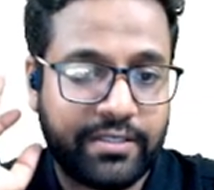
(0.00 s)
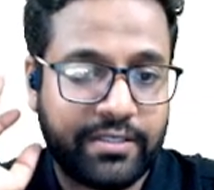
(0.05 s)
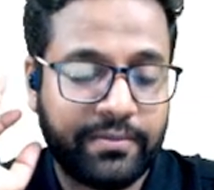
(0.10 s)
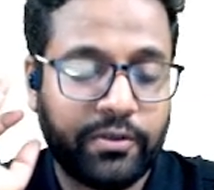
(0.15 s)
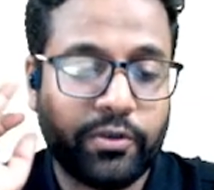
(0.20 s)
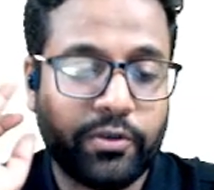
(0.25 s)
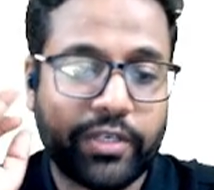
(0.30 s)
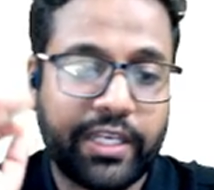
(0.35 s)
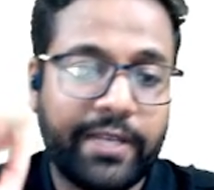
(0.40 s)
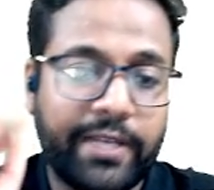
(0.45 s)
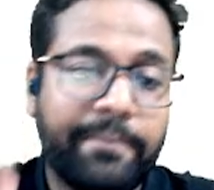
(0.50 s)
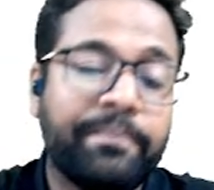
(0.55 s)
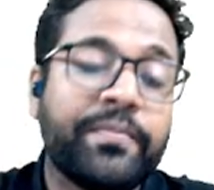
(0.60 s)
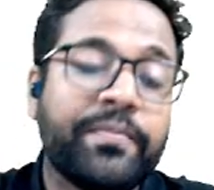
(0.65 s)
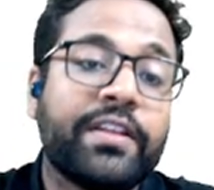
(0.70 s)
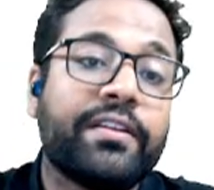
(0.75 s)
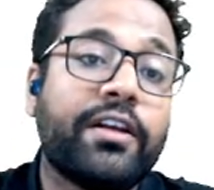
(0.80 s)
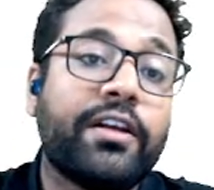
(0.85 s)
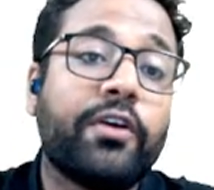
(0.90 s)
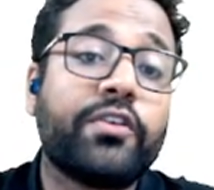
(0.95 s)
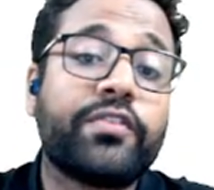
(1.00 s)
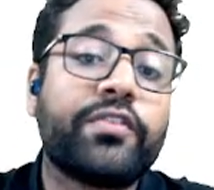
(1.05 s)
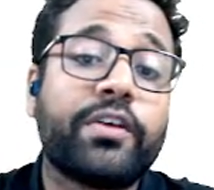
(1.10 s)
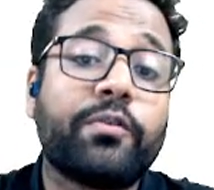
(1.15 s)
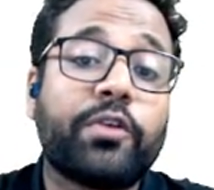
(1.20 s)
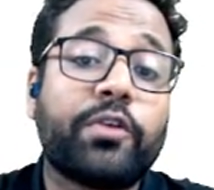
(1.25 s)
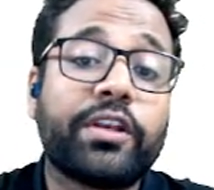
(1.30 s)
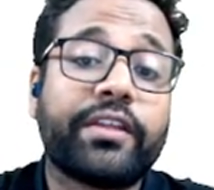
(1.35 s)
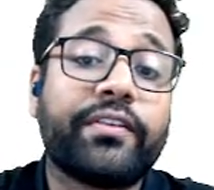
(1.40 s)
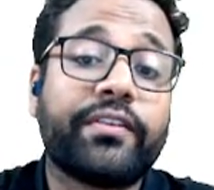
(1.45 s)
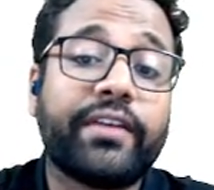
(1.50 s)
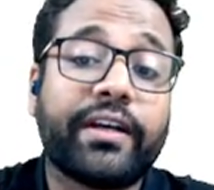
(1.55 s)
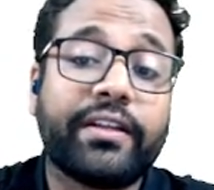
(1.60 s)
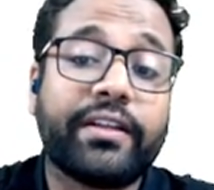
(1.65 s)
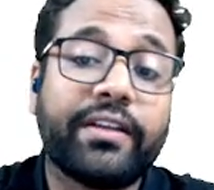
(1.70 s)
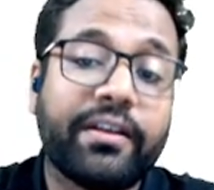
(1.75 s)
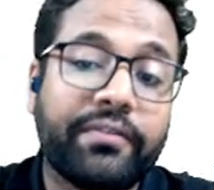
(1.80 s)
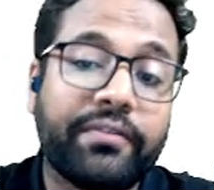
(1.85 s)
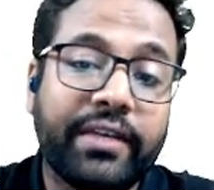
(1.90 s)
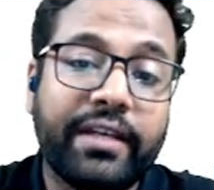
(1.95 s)
Okay. Now sir, what is the
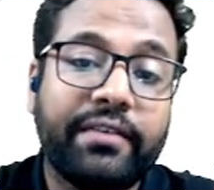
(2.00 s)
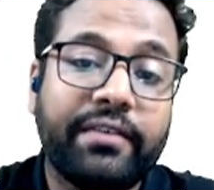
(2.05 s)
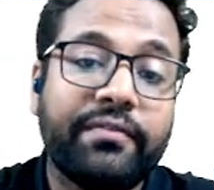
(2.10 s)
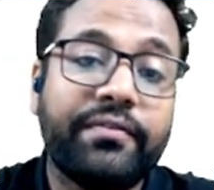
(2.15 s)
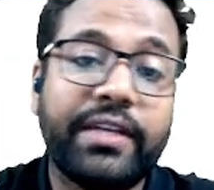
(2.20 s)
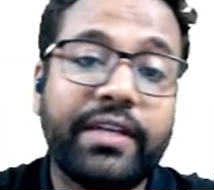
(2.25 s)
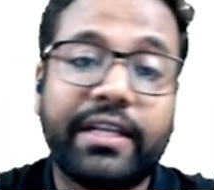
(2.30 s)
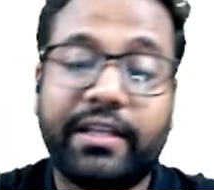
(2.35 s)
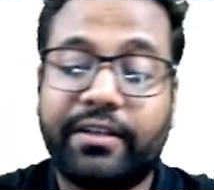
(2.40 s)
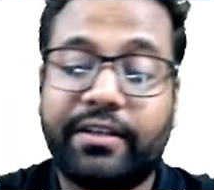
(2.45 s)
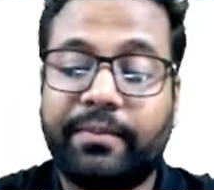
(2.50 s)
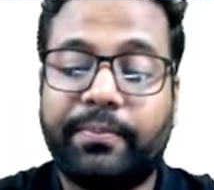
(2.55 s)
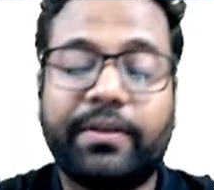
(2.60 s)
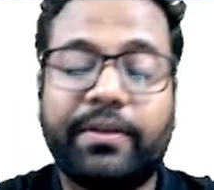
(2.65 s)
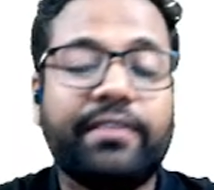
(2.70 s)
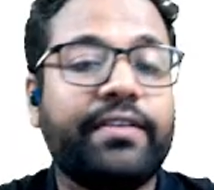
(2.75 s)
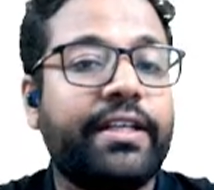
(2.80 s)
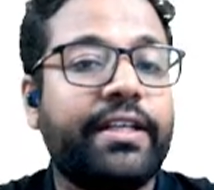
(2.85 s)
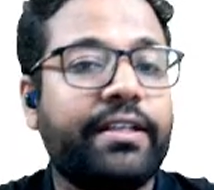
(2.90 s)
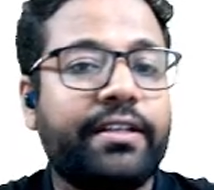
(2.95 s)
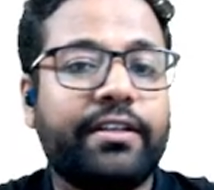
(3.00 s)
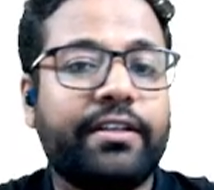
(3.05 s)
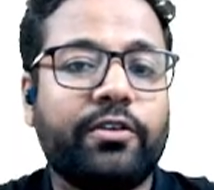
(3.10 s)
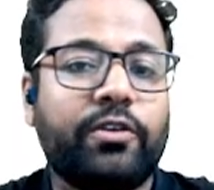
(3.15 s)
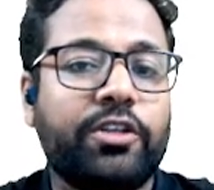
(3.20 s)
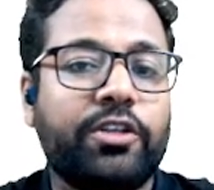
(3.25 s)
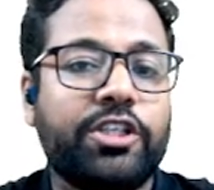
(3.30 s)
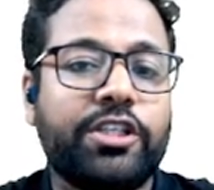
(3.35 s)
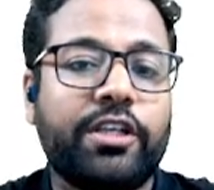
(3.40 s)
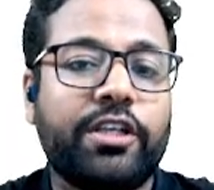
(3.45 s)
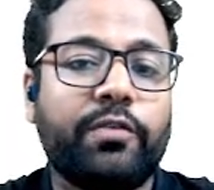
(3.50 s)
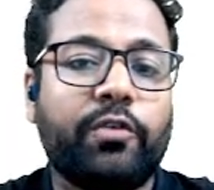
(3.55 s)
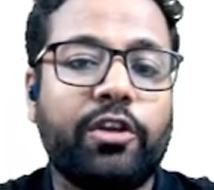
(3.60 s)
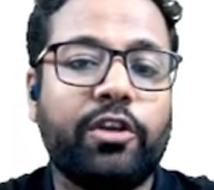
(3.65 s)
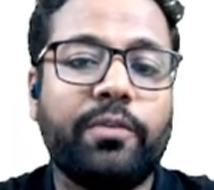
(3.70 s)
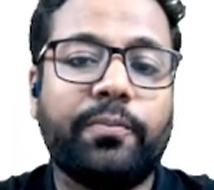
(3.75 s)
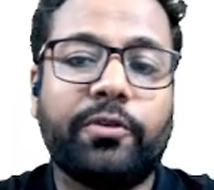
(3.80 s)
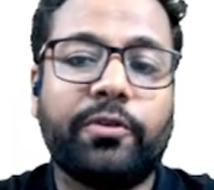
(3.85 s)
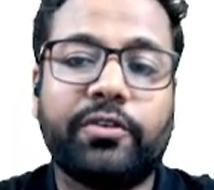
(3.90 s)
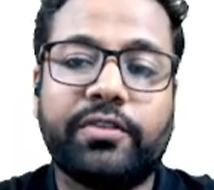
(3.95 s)
other way we can represent a constant
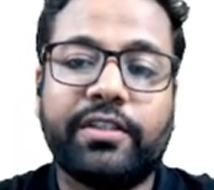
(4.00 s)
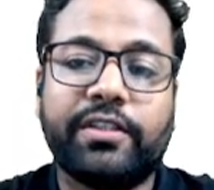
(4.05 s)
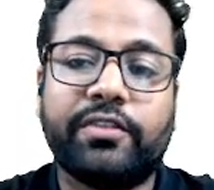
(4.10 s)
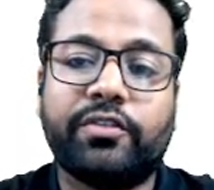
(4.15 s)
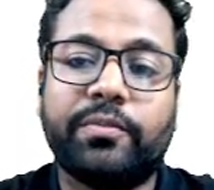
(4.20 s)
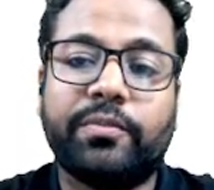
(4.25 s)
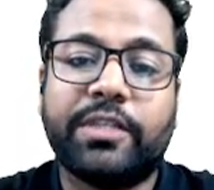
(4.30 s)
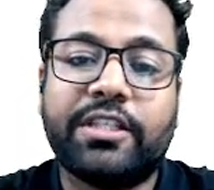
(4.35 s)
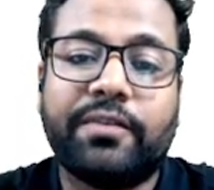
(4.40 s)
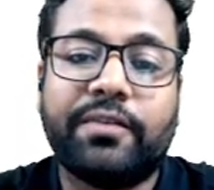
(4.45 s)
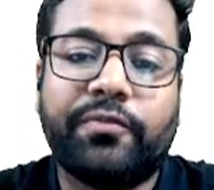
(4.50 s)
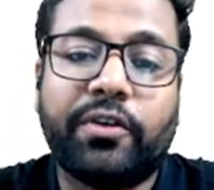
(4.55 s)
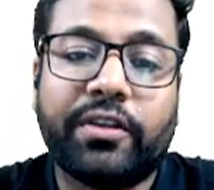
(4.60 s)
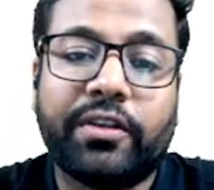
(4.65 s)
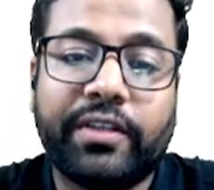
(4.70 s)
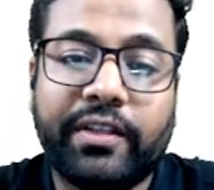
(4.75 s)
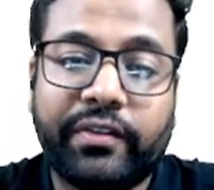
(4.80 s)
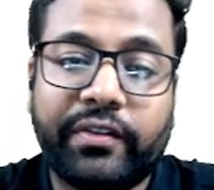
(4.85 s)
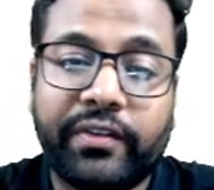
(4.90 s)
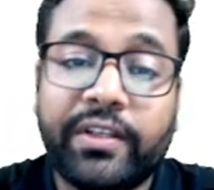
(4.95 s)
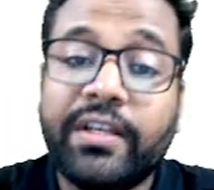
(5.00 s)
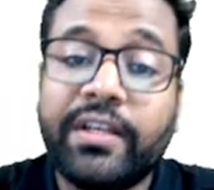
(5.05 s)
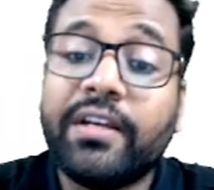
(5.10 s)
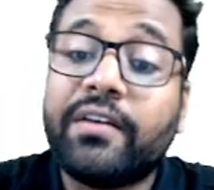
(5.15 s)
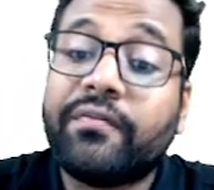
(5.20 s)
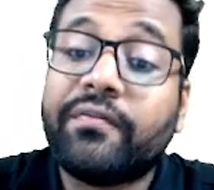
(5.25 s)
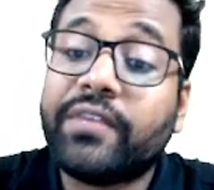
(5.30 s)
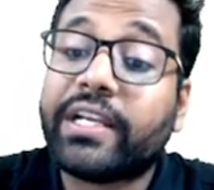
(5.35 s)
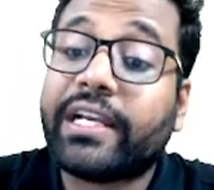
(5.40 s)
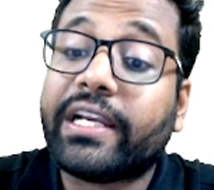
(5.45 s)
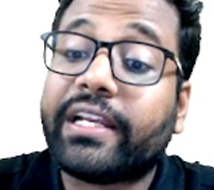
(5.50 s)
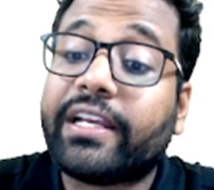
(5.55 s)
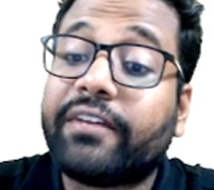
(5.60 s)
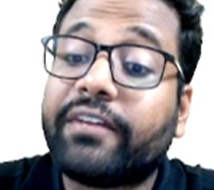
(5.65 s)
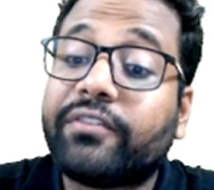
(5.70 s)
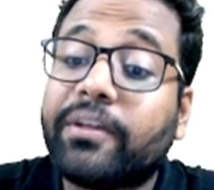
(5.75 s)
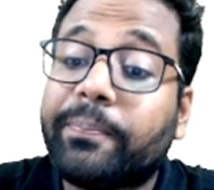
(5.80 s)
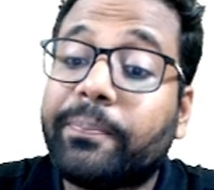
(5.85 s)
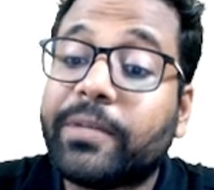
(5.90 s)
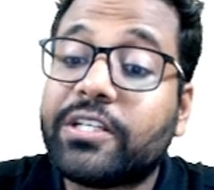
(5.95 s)
volume process? So bacha, for this we can have
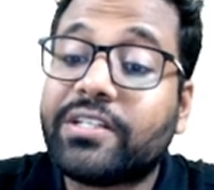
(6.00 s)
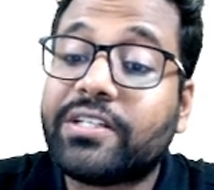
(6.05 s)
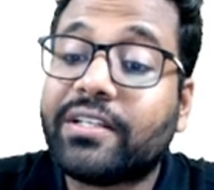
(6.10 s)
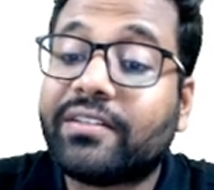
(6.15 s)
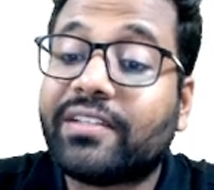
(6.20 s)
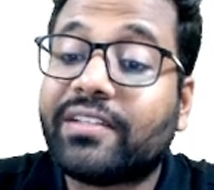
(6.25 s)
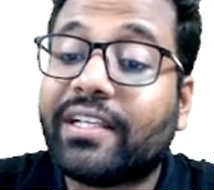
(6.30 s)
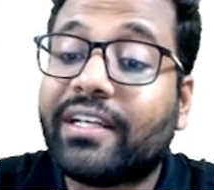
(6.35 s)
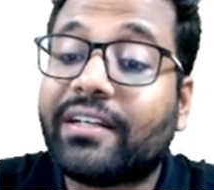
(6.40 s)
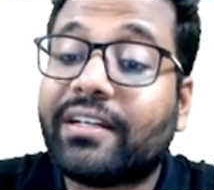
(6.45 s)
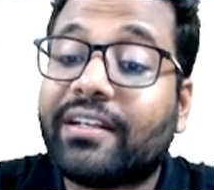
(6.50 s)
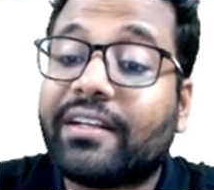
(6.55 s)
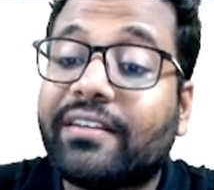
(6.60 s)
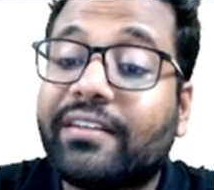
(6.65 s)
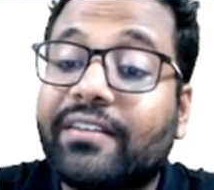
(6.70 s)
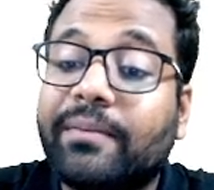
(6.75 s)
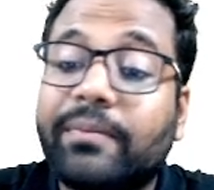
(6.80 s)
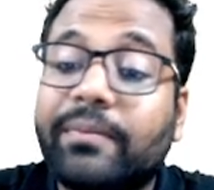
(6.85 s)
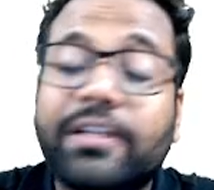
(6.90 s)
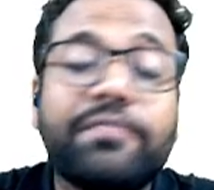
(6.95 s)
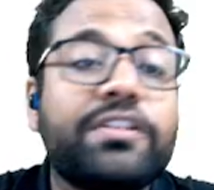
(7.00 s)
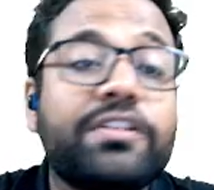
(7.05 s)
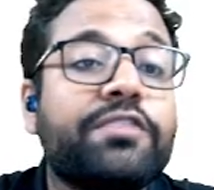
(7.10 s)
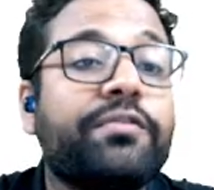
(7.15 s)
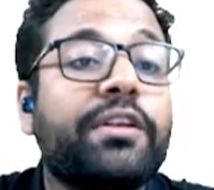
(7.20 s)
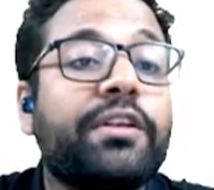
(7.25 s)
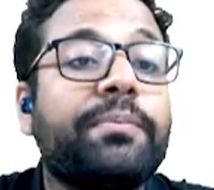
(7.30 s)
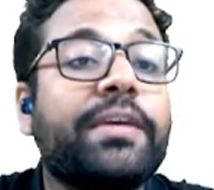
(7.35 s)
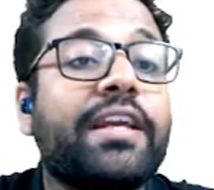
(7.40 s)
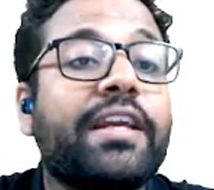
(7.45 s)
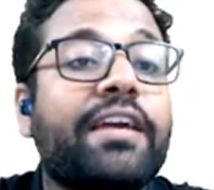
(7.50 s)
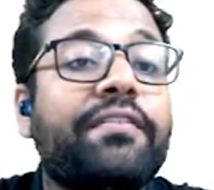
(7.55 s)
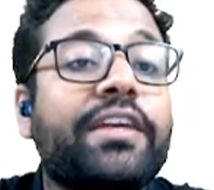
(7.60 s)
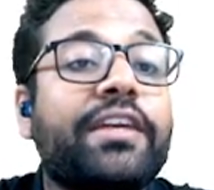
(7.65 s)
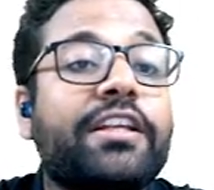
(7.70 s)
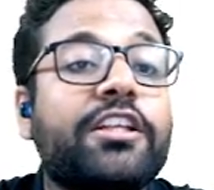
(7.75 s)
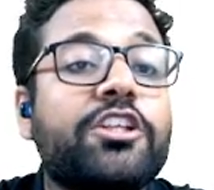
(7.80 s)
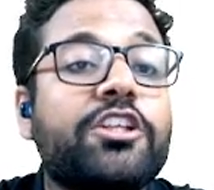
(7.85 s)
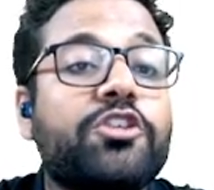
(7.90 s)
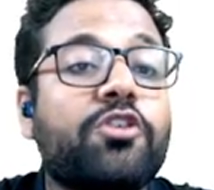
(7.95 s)
the piston cylinder assembly, which will be having
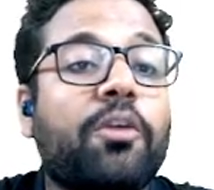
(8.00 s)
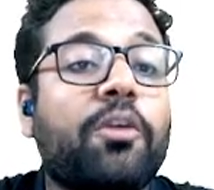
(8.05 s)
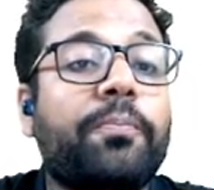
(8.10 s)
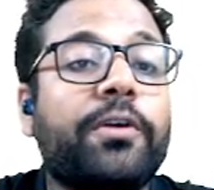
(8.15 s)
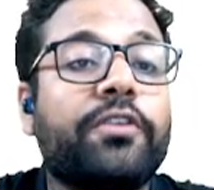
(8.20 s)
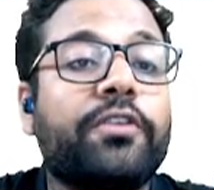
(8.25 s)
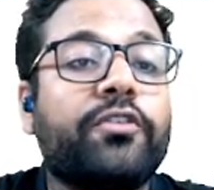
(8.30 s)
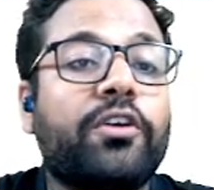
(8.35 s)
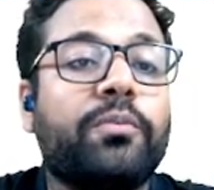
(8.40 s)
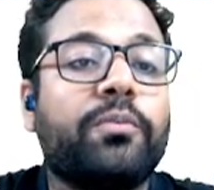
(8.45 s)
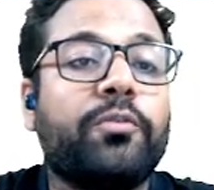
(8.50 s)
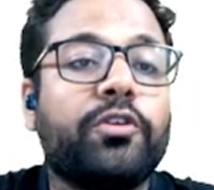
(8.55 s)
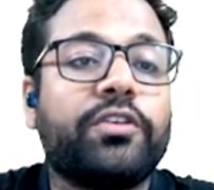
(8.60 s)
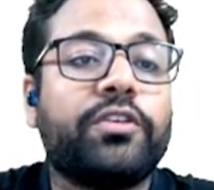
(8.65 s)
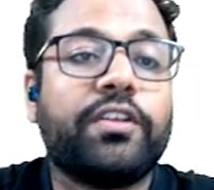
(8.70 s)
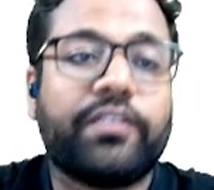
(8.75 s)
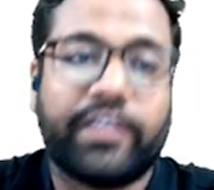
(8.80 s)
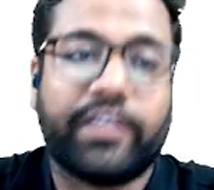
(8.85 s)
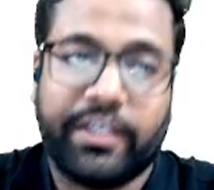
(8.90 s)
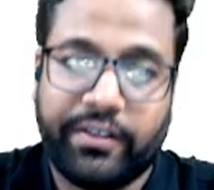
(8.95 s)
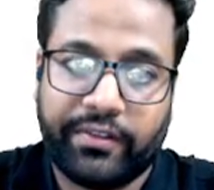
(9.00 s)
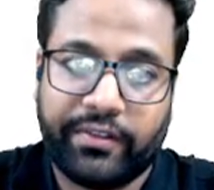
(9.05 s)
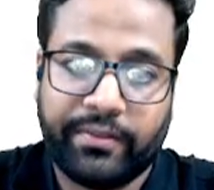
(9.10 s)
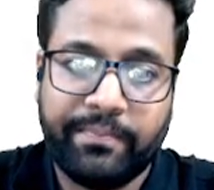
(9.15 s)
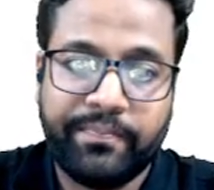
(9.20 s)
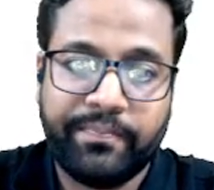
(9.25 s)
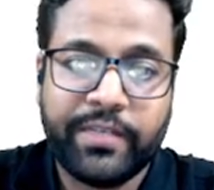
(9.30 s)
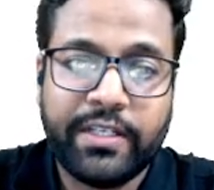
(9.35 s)
the stoppers on both the sides.